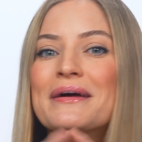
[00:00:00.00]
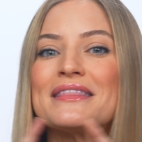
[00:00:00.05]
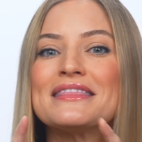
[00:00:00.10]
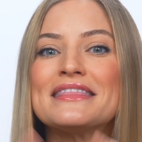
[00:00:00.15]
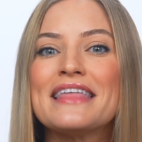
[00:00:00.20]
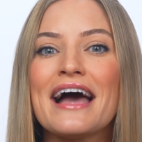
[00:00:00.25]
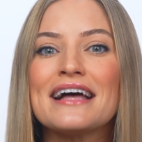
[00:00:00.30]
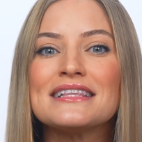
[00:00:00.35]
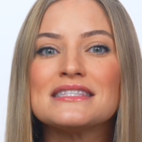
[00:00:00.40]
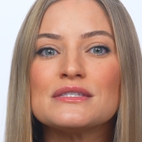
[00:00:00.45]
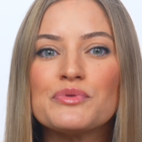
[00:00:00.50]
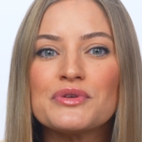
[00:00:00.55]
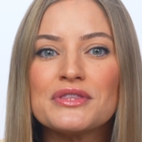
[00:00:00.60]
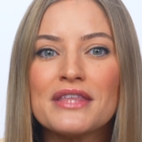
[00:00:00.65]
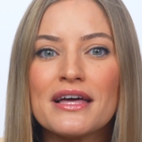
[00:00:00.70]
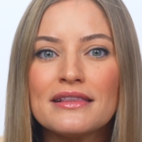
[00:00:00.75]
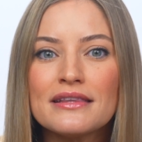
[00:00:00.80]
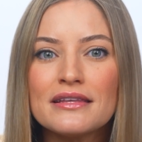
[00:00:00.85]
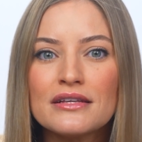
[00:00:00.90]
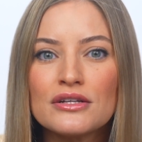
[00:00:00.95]
but that's what
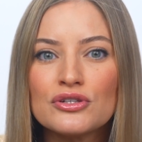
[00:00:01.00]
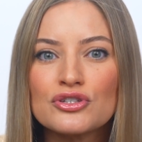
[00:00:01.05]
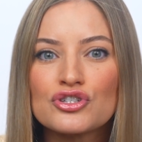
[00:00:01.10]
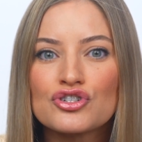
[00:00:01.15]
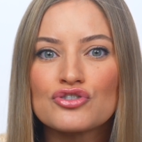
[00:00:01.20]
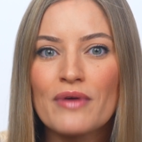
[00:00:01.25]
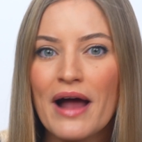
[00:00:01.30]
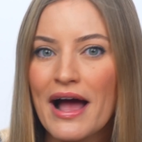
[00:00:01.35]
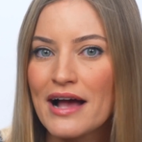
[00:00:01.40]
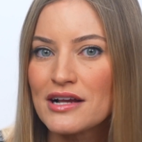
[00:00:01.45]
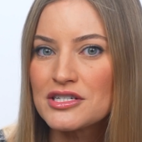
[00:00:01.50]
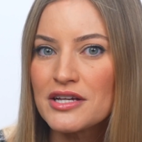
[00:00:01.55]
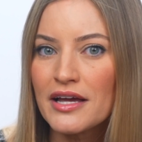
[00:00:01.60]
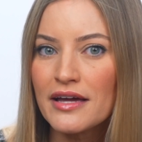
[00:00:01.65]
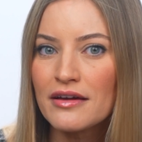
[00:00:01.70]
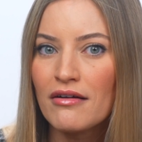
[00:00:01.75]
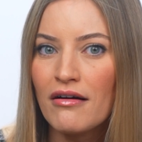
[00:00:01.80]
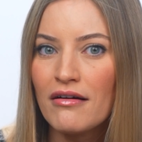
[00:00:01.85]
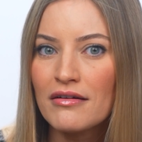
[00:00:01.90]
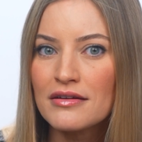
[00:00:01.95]
that little trash
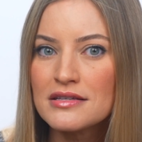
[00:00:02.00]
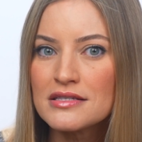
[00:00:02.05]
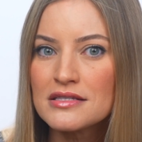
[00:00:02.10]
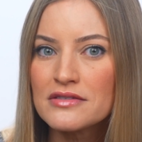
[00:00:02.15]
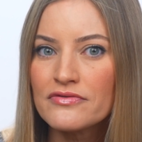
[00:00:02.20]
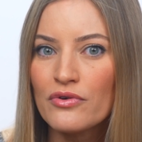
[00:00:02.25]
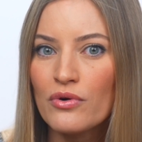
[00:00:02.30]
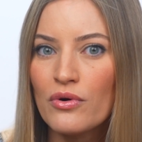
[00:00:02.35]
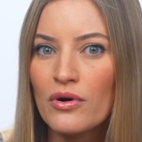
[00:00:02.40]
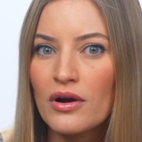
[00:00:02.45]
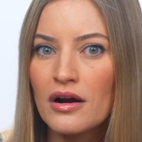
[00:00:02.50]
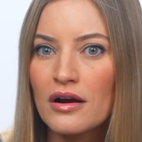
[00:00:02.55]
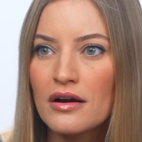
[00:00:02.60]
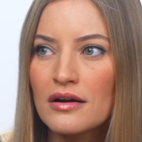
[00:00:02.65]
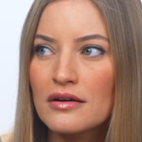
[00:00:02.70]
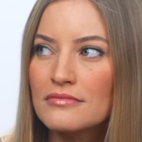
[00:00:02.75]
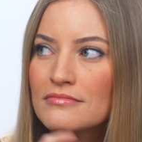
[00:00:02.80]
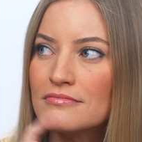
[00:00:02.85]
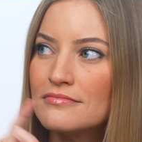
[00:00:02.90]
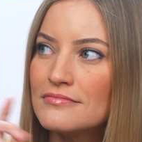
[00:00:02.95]
icon is
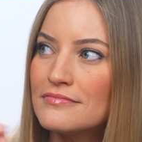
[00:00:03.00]
for.